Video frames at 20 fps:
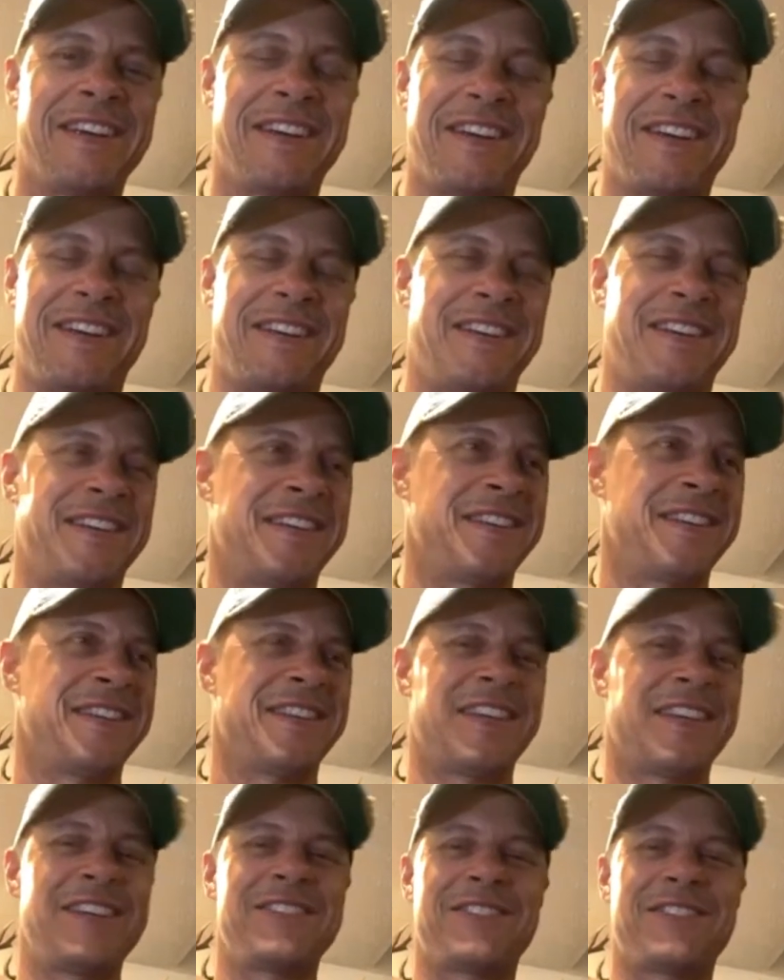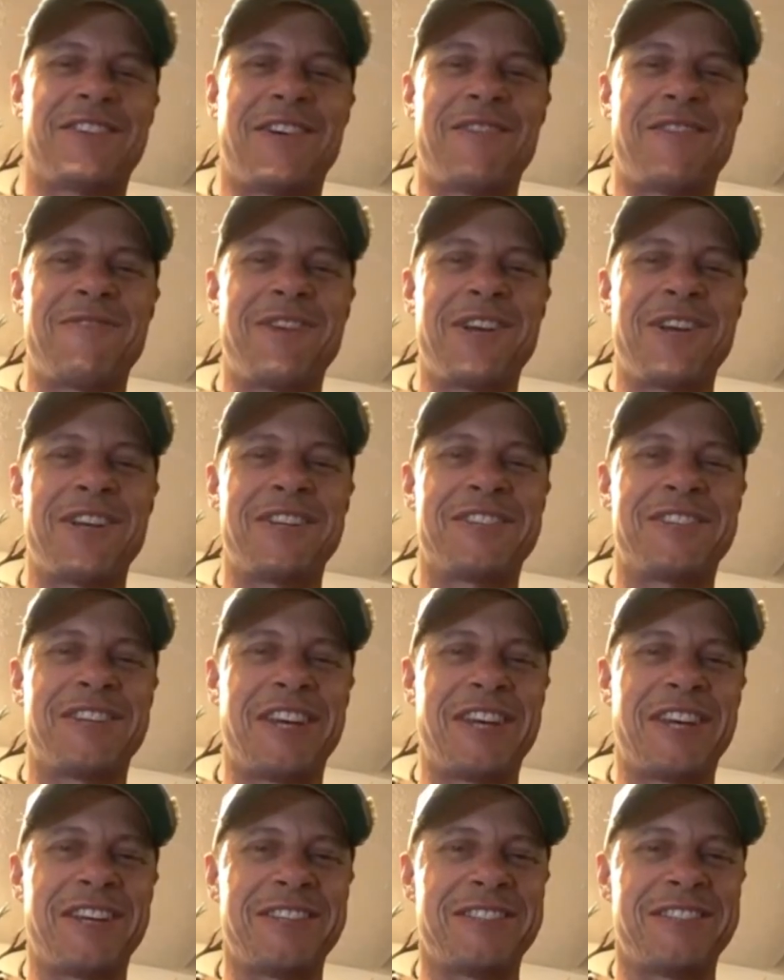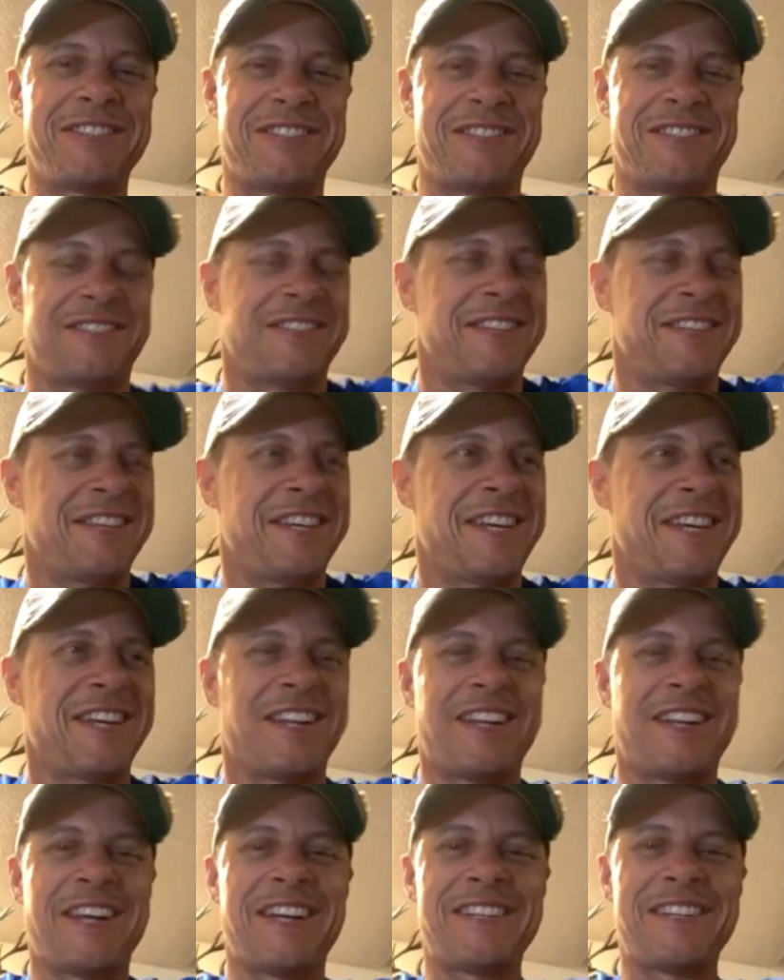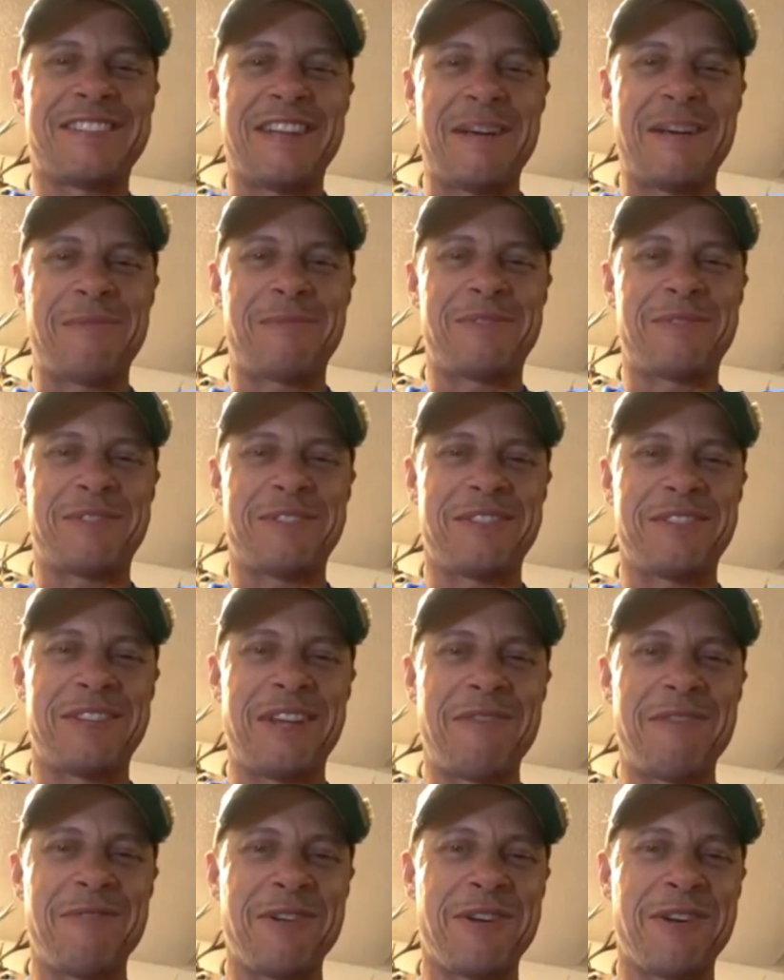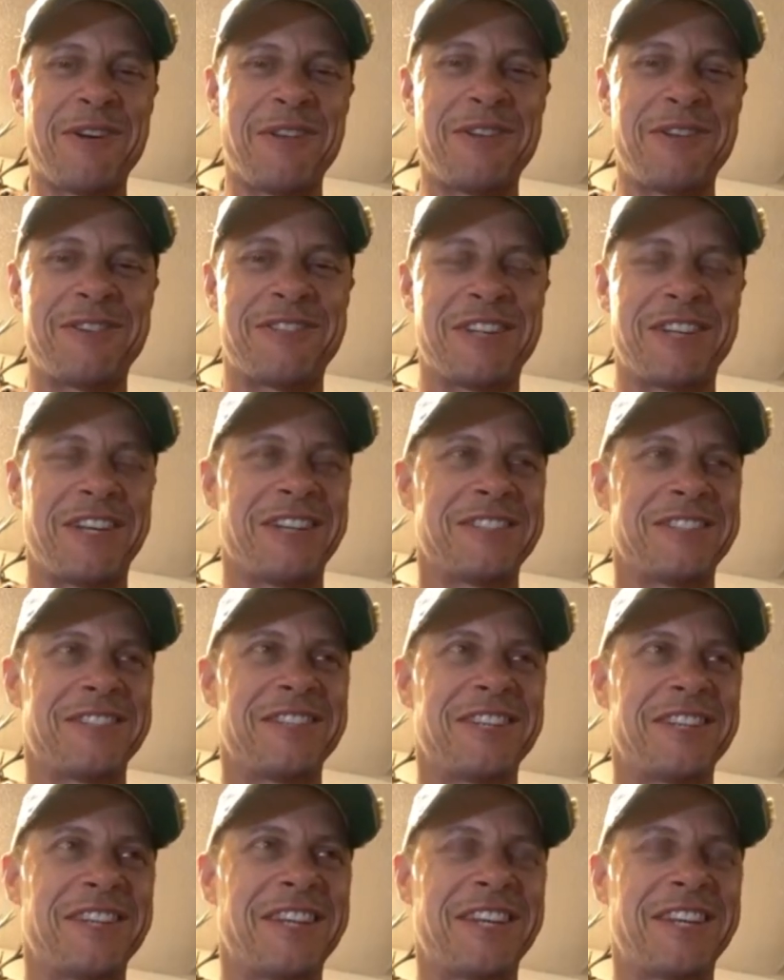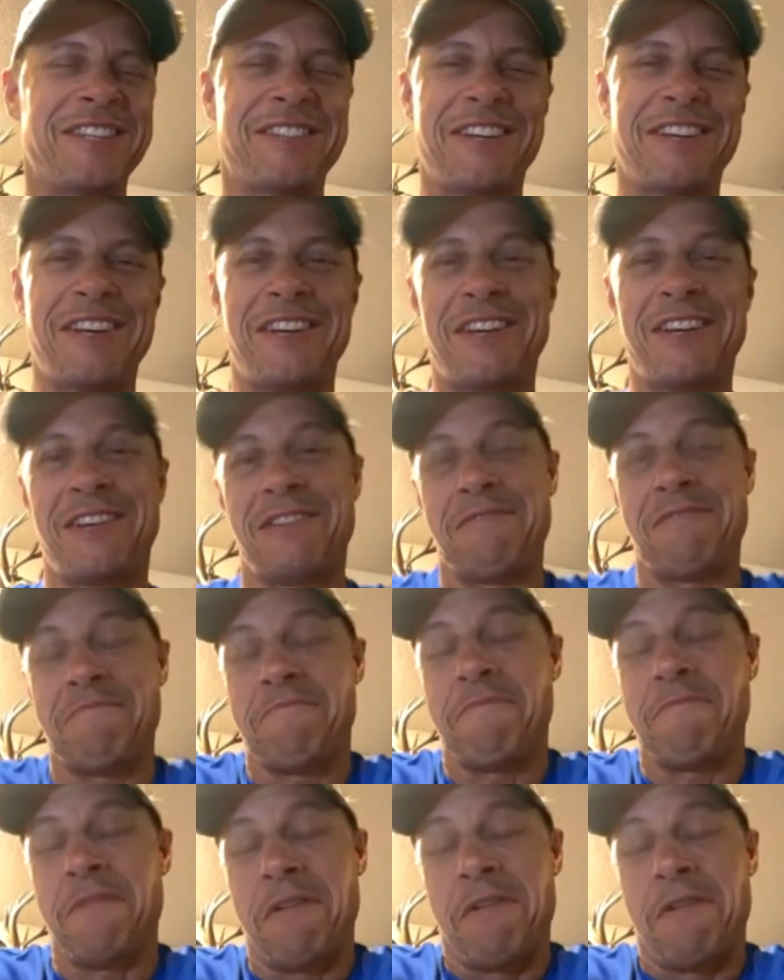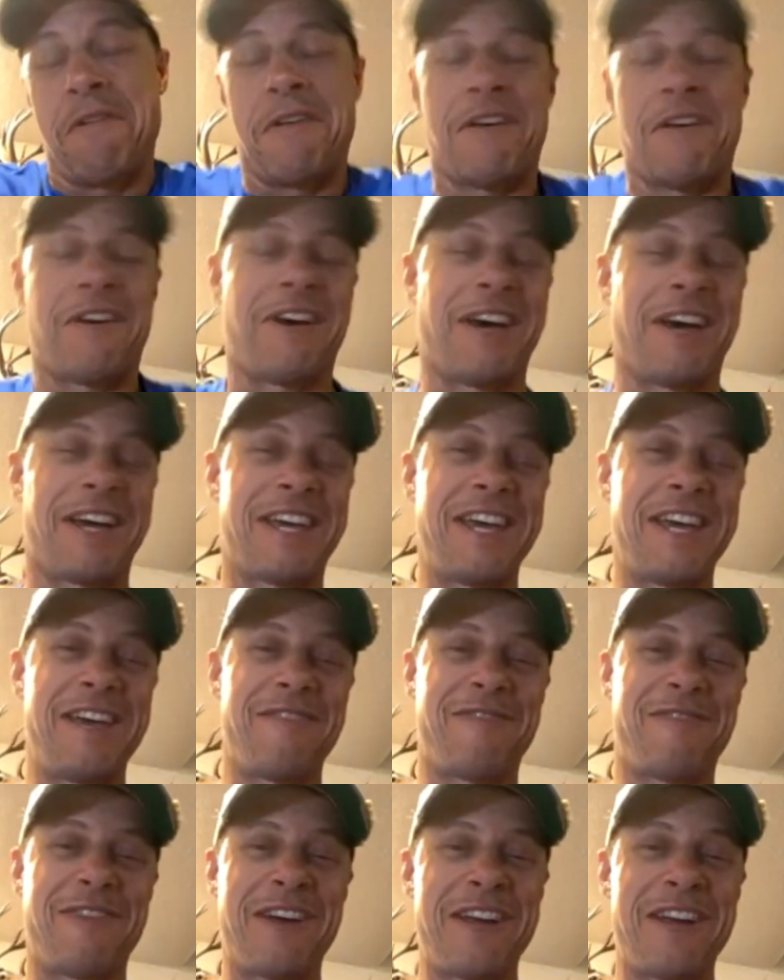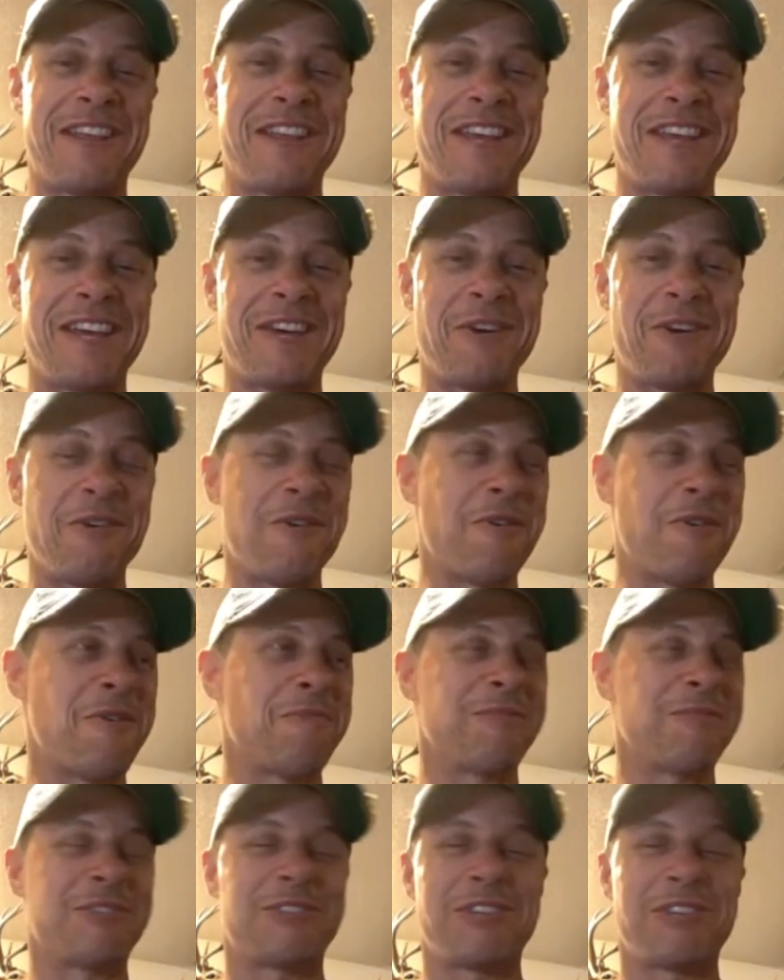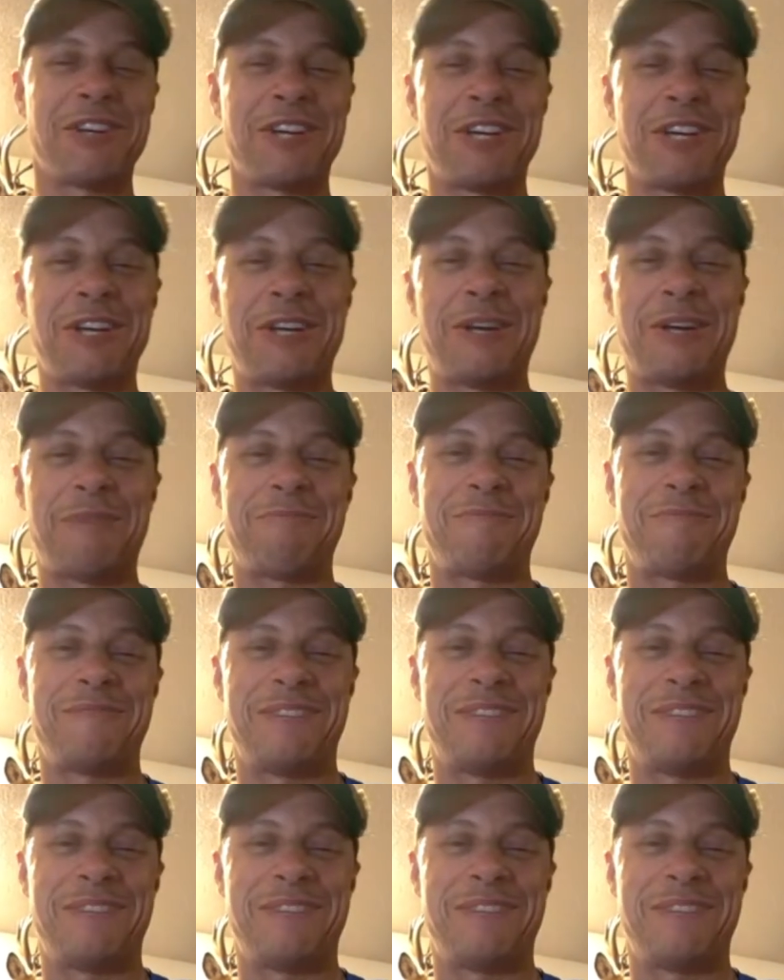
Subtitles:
Yeah. They start running tests, and a lot of times they run all their tests, and then they tell you, I can't find anything, go home and suck it up.